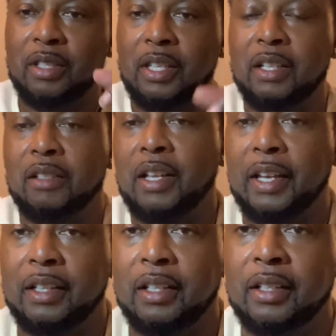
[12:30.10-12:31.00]
tell,
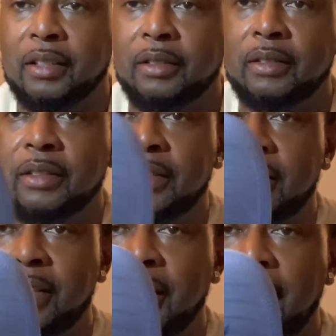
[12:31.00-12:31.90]
like,
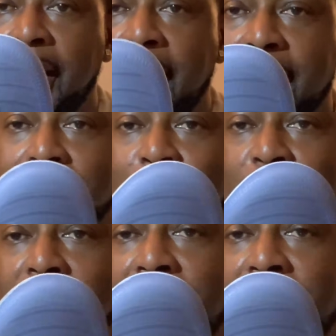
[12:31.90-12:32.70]
it has more